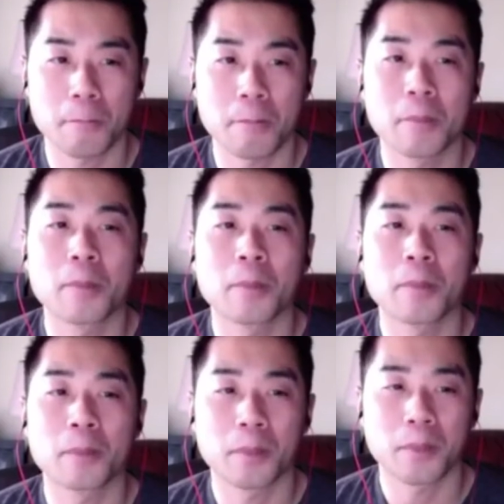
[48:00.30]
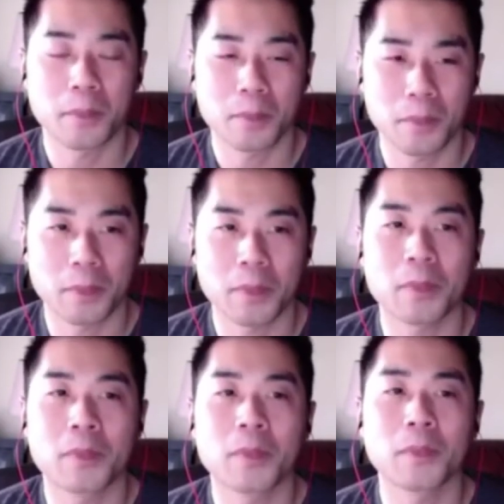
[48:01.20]
with what you're up to
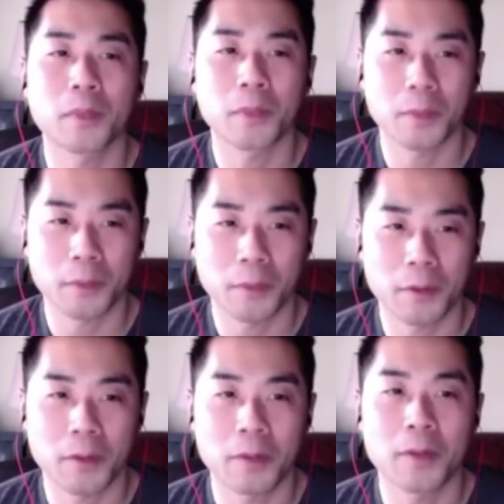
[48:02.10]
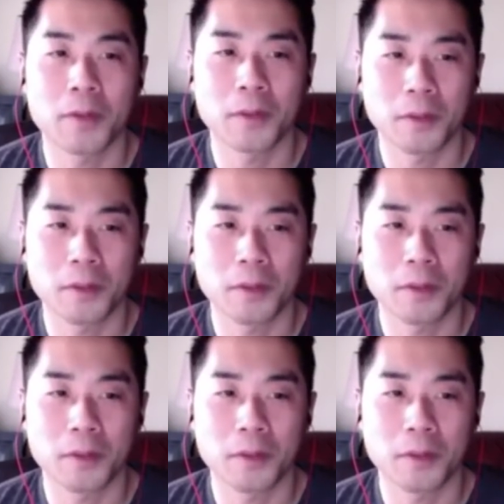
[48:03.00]
consistently. So.